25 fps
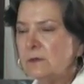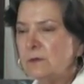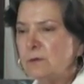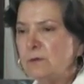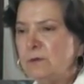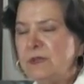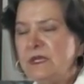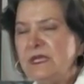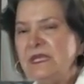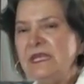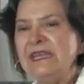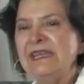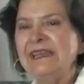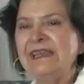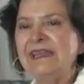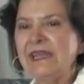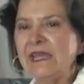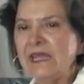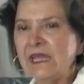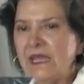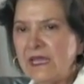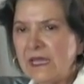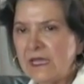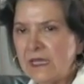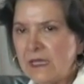being
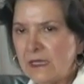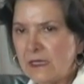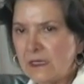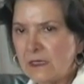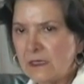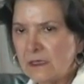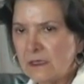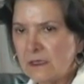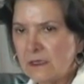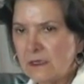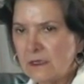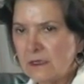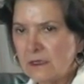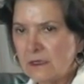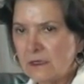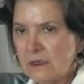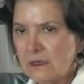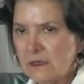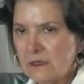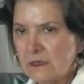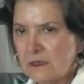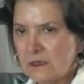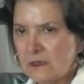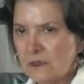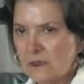gay
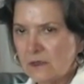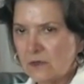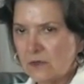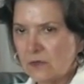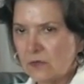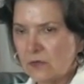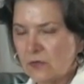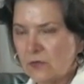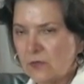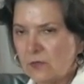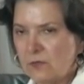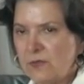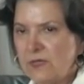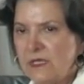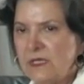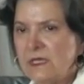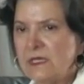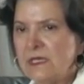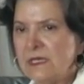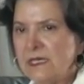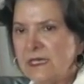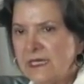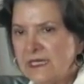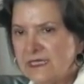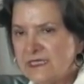or
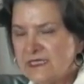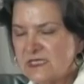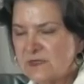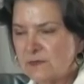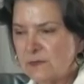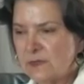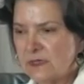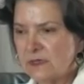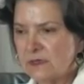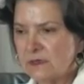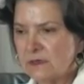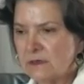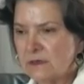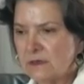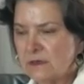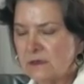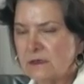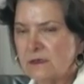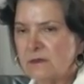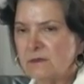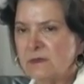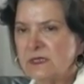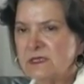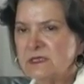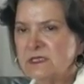being lesbian in
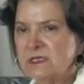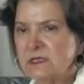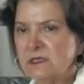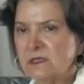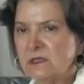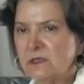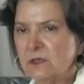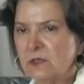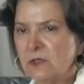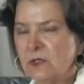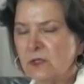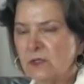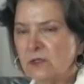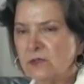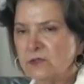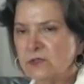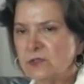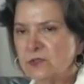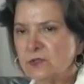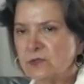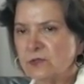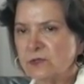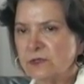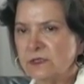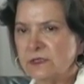the Mexican
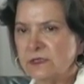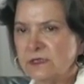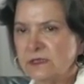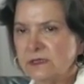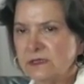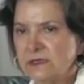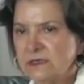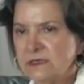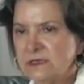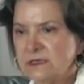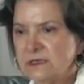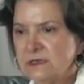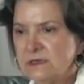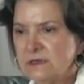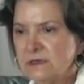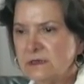culture is